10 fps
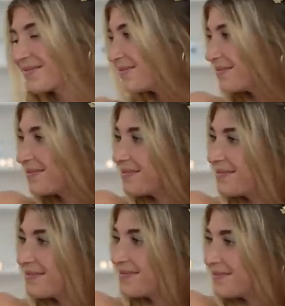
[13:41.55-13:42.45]

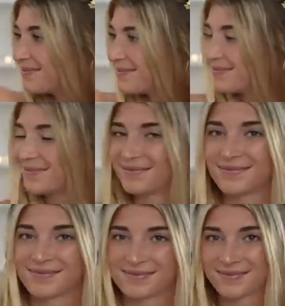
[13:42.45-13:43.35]

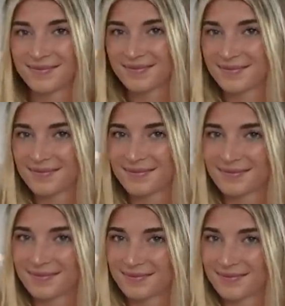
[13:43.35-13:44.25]

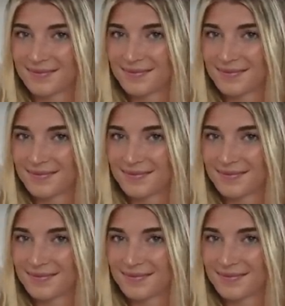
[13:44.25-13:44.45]
The person shown says nothing.